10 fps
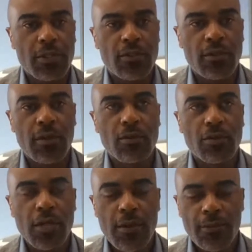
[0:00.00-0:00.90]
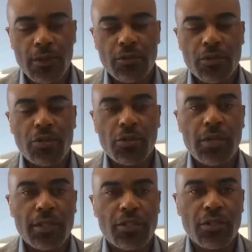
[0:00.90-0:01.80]
So those two
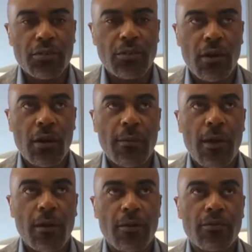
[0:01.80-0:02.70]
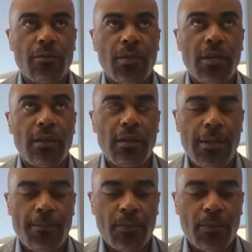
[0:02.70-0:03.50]
issues are going to be the